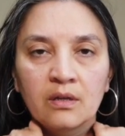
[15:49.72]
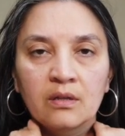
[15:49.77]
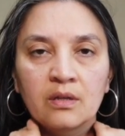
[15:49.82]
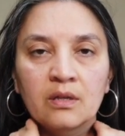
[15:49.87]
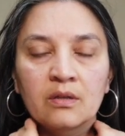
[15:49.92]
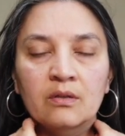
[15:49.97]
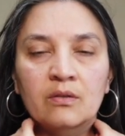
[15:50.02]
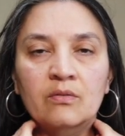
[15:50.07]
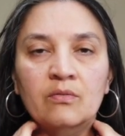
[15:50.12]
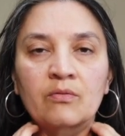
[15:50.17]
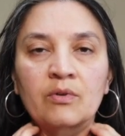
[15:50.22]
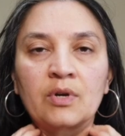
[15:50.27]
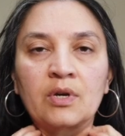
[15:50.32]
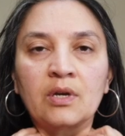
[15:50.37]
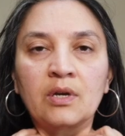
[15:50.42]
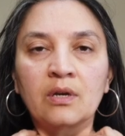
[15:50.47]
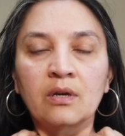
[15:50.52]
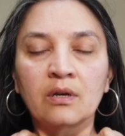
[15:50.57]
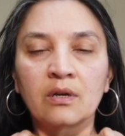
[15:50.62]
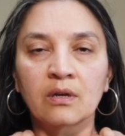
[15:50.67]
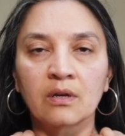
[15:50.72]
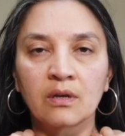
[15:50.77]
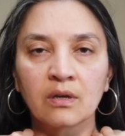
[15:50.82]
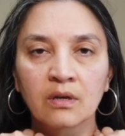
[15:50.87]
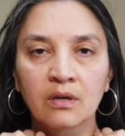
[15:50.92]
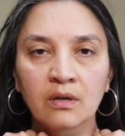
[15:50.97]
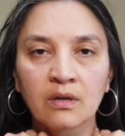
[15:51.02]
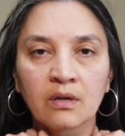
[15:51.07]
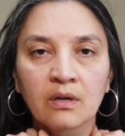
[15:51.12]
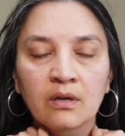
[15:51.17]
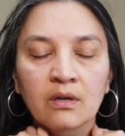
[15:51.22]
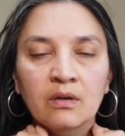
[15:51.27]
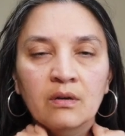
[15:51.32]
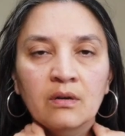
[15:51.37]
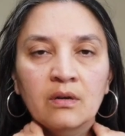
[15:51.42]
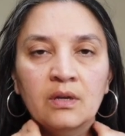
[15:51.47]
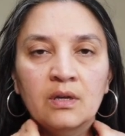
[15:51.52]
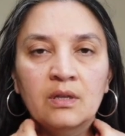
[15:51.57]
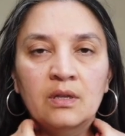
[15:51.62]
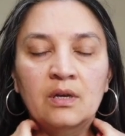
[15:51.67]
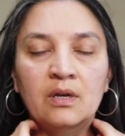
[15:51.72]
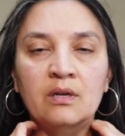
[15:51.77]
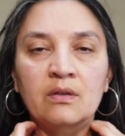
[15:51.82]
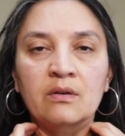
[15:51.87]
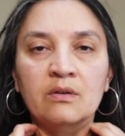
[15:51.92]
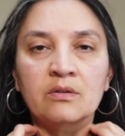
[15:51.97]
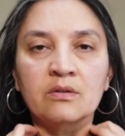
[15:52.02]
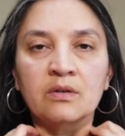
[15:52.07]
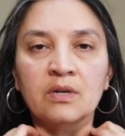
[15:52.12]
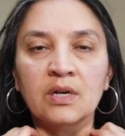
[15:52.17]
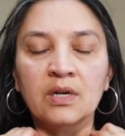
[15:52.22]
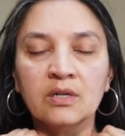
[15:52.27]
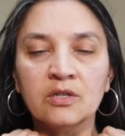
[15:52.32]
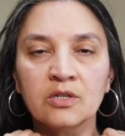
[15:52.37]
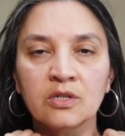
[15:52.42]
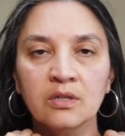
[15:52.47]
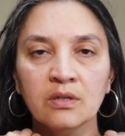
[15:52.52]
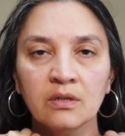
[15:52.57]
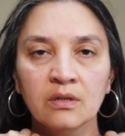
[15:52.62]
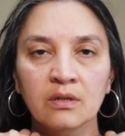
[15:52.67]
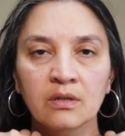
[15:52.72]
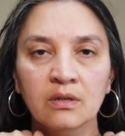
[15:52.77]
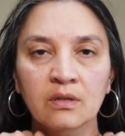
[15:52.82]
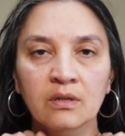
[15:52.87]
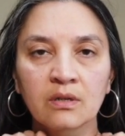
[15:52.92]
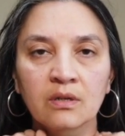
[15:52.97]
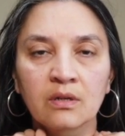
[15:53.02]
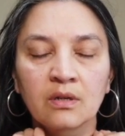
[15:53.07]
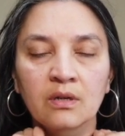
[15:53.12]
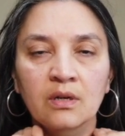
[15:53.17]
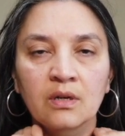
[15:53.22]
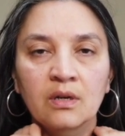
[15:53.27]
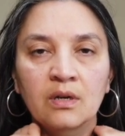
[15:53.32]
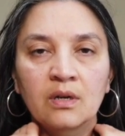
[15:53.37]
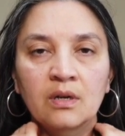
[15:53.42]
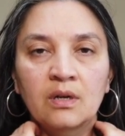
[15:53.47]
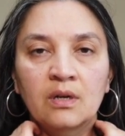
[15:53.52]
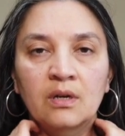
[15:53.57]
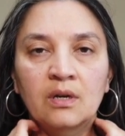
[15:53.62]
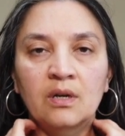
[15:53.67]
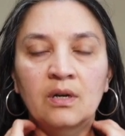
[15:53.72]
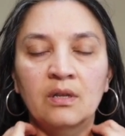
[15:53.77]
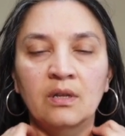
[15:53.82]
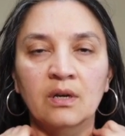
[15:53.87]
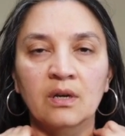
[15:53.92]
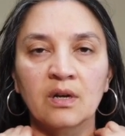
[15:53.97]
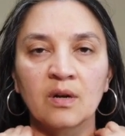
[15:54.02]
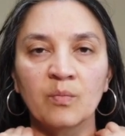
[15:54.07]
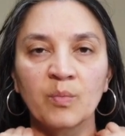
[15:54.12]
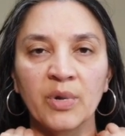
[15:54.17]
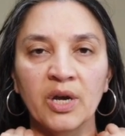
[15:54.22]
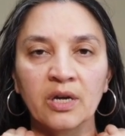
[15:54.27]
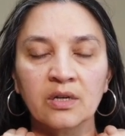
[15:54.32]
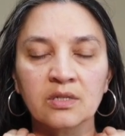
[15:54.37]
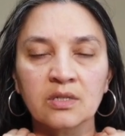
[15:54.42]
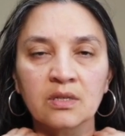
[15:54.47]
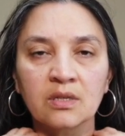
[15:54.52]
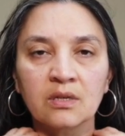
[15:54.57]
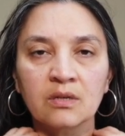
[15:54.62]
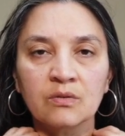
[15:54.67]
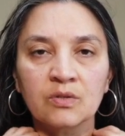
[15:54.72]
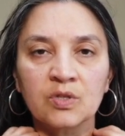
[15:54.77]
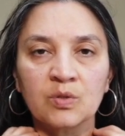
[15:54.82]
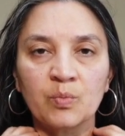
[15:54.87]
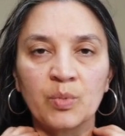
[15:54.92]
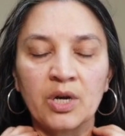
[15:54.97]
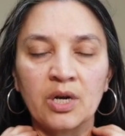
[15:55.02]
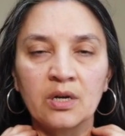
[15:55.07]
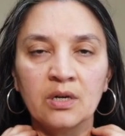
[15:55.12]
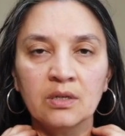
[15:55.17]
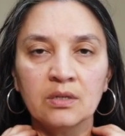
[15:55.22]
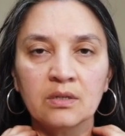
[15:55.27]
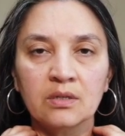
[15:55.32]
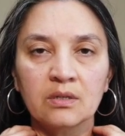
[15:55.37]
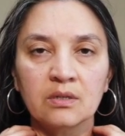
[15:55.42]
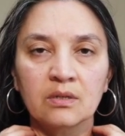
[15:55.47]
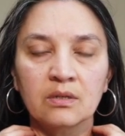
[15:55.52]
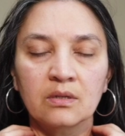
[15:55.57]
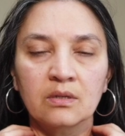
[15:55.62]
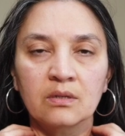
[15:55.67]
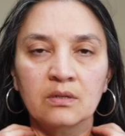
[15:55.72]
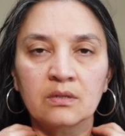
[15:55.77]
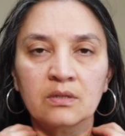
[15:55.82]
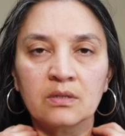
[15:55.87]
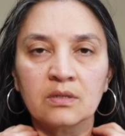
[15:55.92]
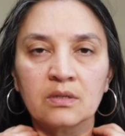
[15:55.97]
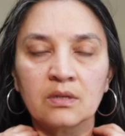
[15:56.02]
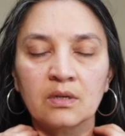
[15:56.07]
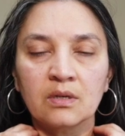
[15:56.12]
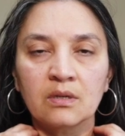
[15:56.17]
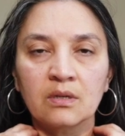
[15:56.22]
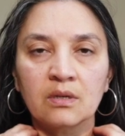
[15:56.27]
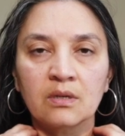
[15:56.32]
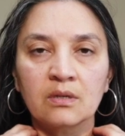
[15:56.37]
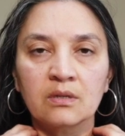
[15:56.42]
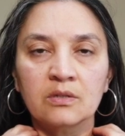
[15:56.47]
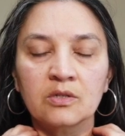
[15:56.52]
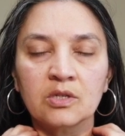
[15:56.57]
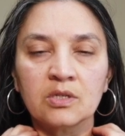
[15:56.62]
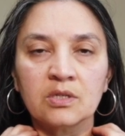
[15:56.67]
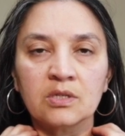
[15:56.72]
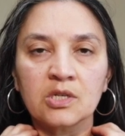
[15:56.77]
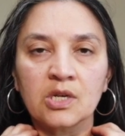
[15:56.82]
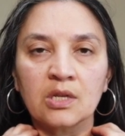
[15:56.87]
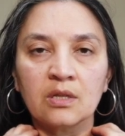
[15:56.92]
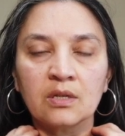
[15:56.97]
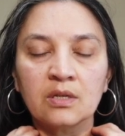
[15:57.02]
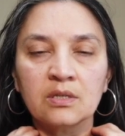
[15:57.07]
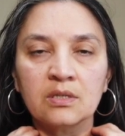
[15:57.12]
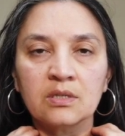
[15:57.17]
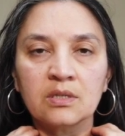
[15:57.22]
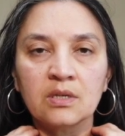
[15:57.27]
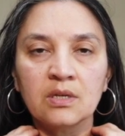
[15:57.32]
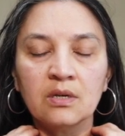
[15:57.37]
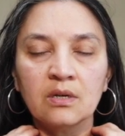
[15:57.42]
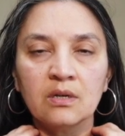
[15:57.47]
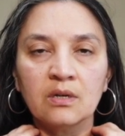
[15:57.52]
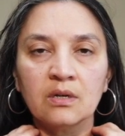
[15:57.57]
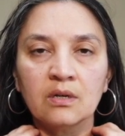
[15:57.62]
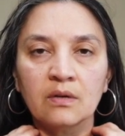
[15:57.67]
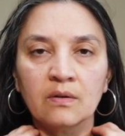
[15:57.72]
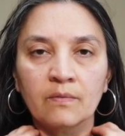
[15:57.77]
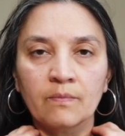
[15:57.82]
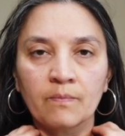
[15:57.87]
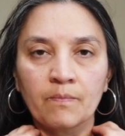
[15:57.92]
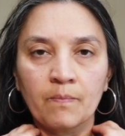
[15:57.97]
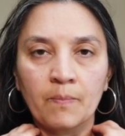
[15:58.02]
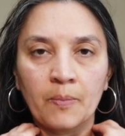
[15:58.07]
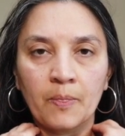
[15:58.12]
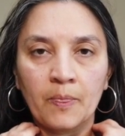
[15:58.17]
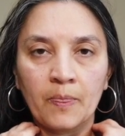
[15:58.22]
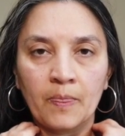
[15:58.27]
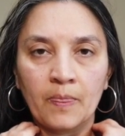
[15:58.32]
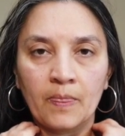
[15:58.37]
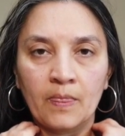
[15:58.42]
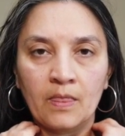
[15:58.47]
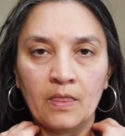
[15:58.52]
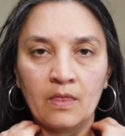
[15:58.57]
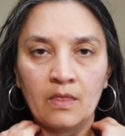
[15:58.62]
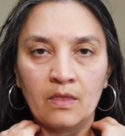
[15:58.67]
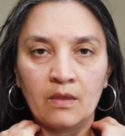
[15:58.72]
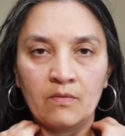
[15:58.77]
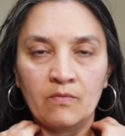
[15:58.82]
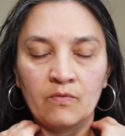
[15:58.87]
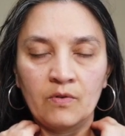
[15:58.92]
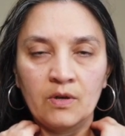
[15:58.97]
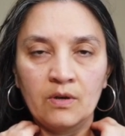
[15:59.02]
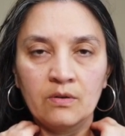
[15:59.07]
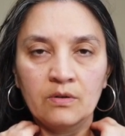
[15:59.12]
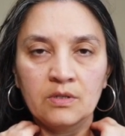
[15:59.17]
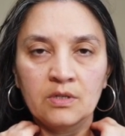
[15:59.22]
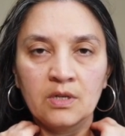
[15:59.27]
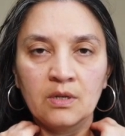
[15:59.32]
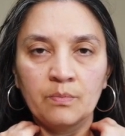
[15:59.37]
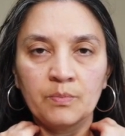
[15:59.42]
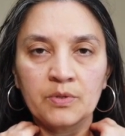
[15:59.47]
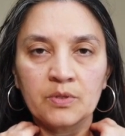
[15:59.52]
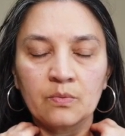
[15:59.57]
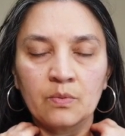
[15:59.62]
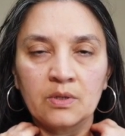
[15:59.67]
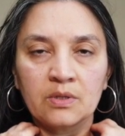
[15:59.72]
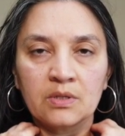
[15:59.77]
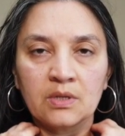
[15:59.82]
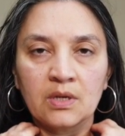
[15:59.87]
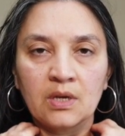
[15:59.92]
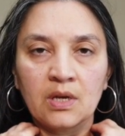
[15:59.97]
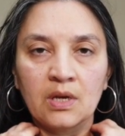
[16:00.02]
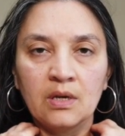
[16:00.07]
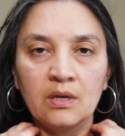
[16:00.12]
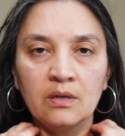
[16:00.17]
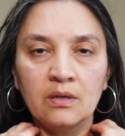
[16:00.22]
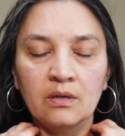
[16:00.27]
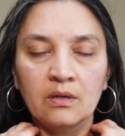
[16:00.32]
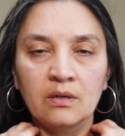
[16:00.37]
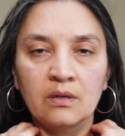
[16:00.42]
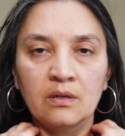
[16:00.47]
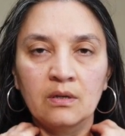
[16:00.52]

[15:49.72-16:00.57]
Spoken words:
And then 3 in the other direction. And then come back to those spots and then just gently sink. Fingertips once again.